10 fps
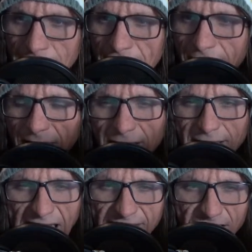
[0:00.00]
about it.
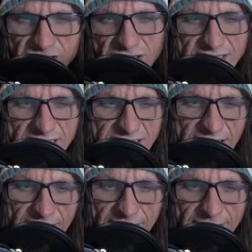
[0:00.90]
I think she sees
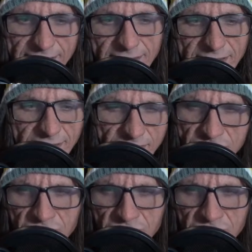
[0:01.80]
like uh, there's